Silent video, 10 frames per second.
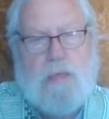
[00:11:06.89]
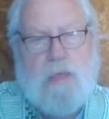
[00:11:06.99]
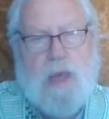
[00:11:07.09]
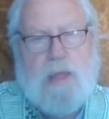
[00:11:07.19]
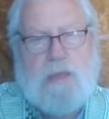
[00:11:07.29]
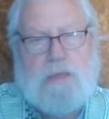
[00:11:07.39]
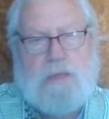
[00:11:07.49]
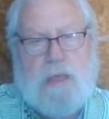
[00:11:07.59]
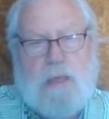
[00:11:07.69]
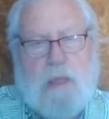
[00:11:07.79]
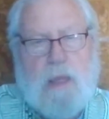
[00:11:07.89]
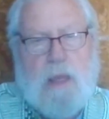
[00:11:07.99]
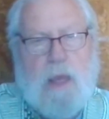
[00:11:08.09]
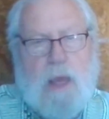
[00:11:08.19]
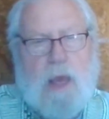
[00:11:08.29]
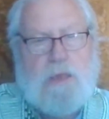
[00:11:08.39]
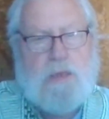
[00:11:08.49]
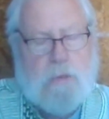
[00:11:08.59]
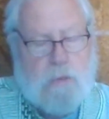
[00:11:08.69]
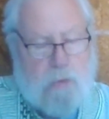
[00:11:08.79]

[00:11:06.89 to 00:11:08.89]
and that is that Esu